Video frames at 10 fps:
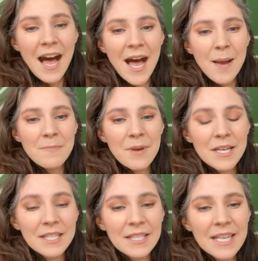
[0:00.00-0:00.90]
Um,
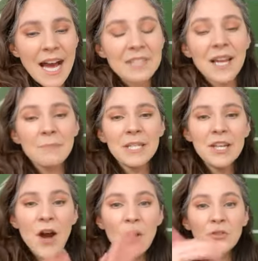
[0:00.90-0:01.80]
yeah, let me
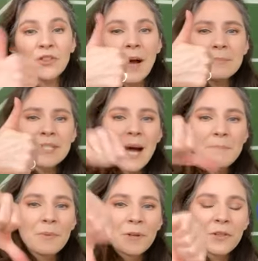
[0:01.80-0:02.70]
know thumbs
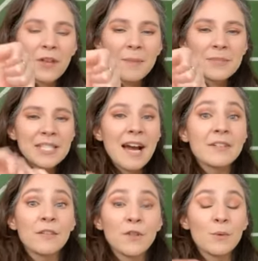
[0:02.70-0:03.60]
up or thumbs
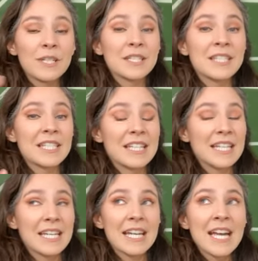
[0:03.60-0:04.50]
down if you want to
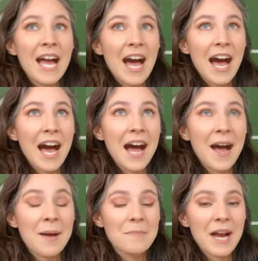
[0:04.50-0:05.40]
see
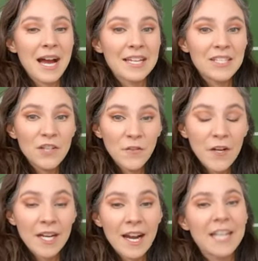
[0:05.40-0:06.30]
um, a
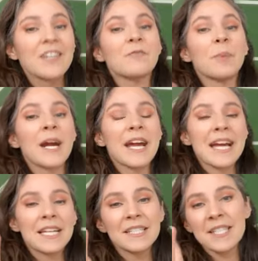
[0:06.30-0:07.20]
different kind of
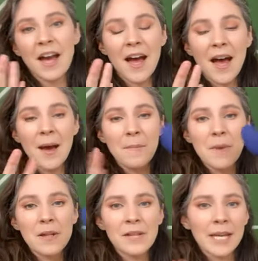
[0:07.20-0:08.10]
brand
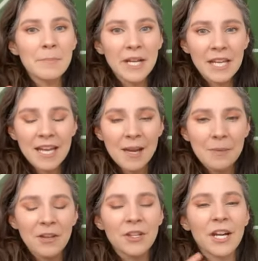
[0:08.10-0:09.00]
um, like
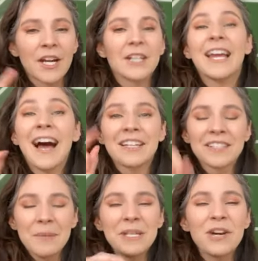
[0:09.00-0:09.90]
Buckingham Healthcare. Yeah,
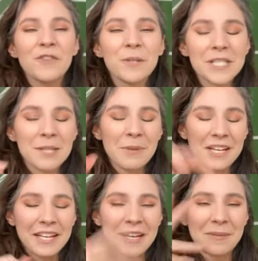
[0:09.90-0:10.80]
let me know if you want to see
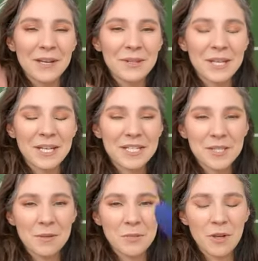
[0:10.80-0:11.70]
Buckingham
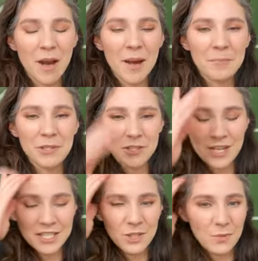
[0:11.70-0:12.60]
Healthcare's uh,
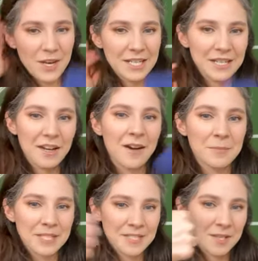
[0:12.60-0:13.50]
personal hygiene one in the
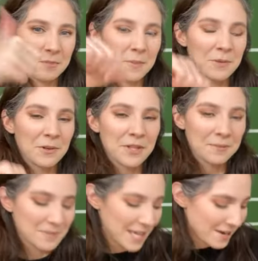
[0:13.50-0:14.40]
comments, thumb up or
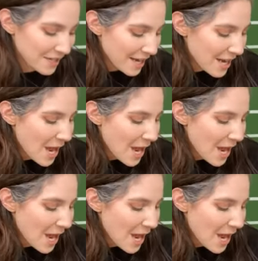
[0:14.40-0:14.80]
thumb down.